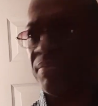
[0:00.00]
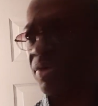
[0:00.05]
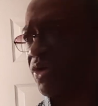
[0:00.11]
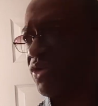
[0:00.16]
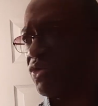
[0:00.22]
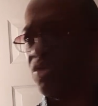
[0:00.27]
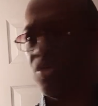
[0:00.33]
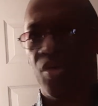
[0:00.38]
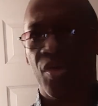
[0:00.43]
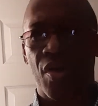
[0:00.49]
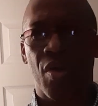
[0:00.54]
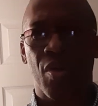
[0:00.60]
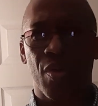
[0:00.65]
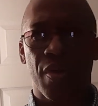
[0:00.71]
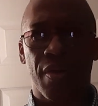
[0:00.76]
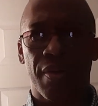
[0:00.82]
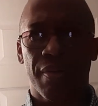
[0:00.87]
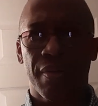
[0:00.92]
bookstore
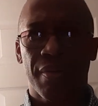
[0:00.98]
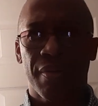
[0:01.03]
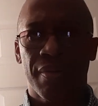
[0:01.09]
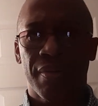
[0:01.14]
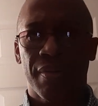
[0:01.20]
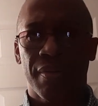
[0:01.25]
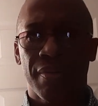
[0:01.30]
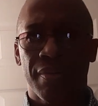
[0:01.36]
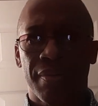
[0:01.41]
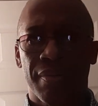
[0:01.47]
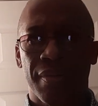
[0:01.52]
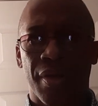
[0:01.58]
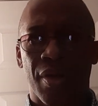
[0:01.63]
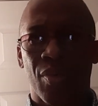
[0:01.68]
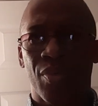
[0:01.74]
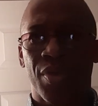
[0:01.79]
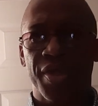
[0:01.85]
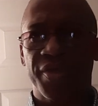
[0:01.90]
owner
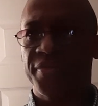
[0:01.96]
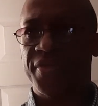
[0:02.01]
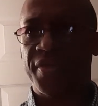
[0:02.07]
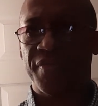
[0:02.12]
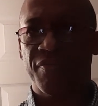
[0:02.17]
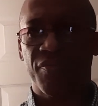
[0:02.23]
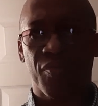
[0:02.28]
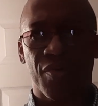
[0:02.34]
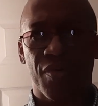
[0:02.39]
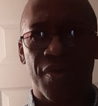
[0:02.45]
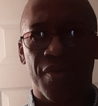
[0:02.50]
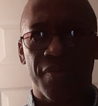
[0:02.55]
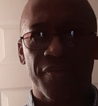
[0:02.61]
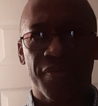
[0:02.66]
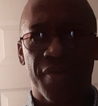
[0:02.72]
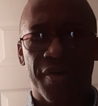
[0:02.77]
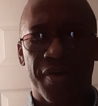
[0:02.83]
arrested for